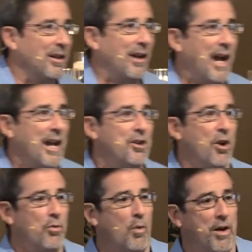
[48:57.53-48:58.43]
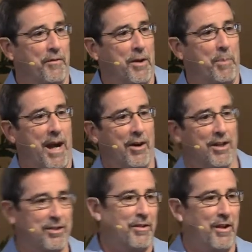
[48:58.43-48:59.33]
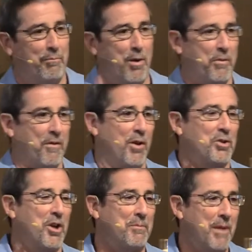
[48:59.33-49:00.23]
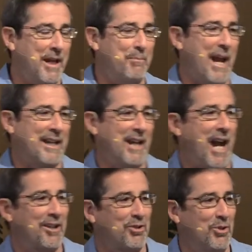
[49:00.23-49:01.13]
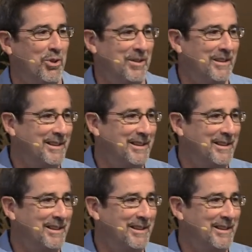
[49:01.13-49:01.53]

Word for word: I had known one of their parents, of both of those young men, back in high school.